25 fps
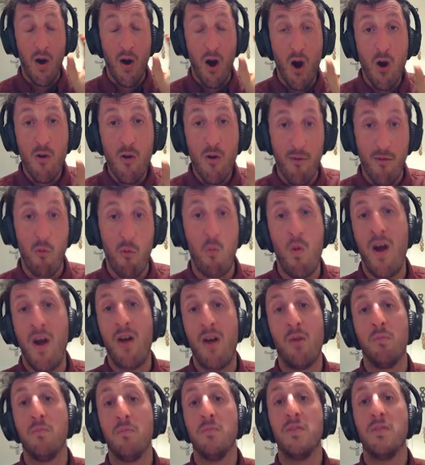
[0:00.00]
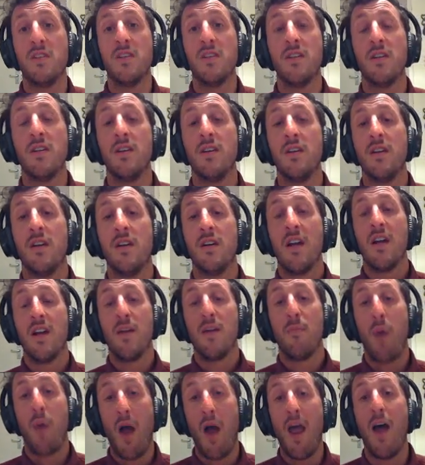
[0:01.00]
overwhelmed
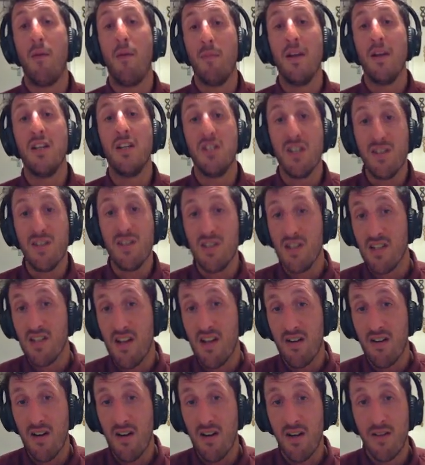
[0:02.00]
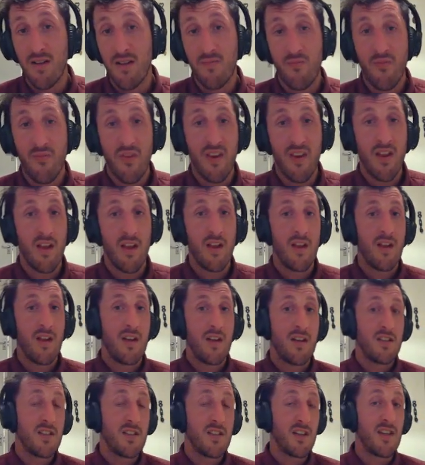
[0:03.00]
by how many cheeses there are.
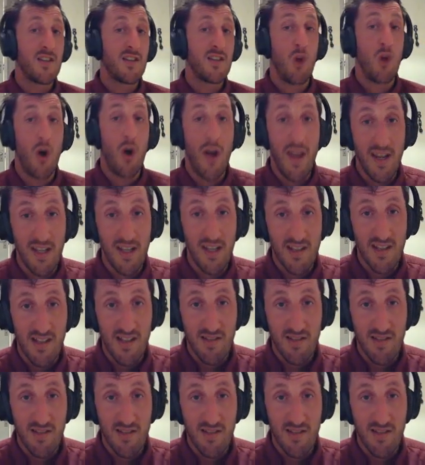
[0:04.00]
So there's not 8 this